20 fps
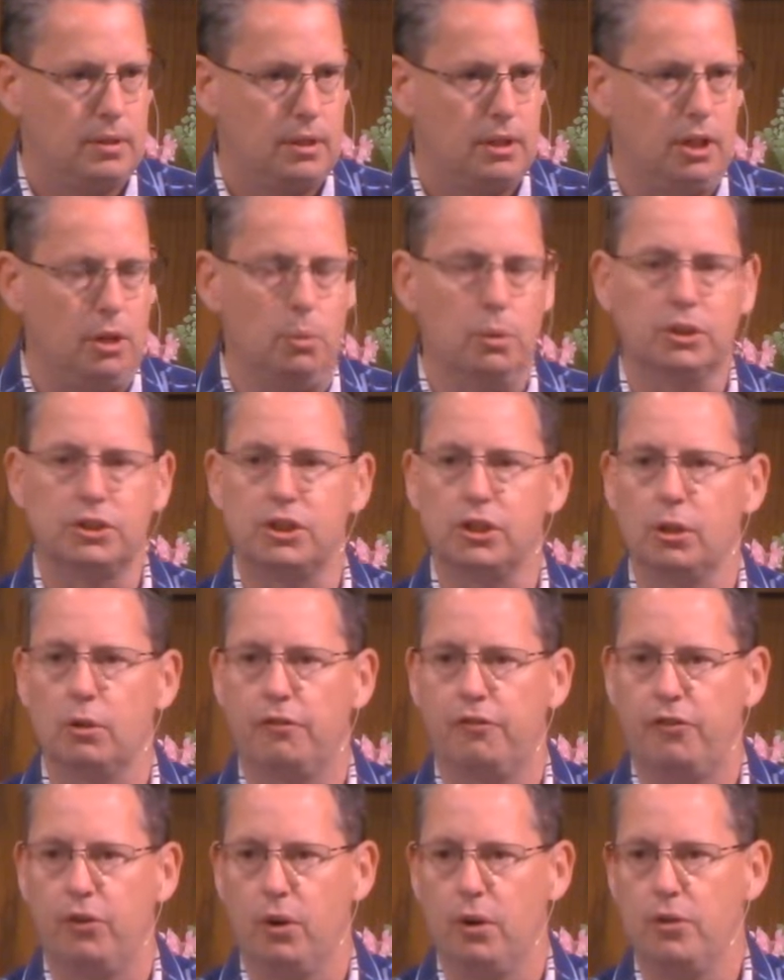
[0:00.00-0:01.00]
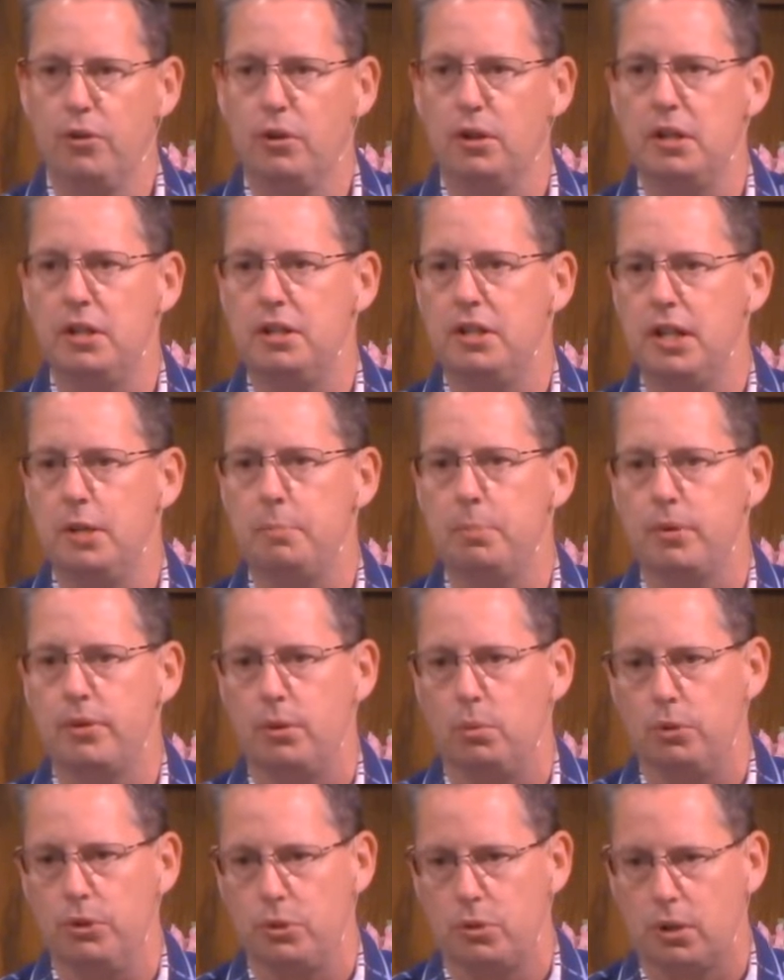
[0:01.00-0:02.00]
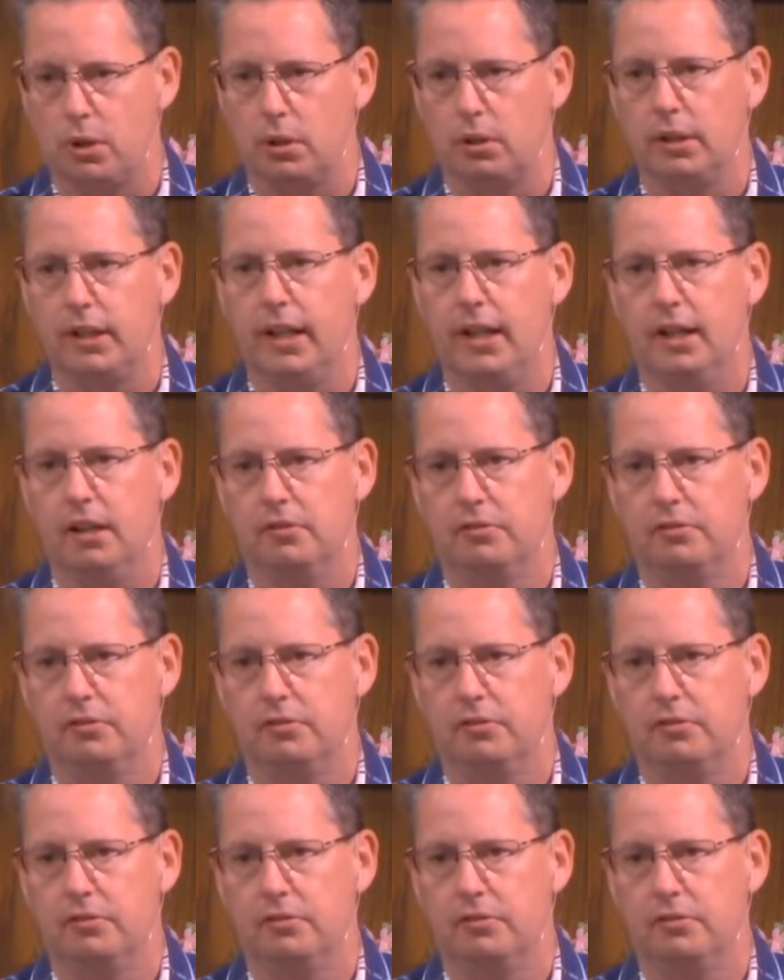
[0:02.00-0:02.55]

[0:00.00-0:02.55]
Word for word: He wants to go further and deeper than what you currently have.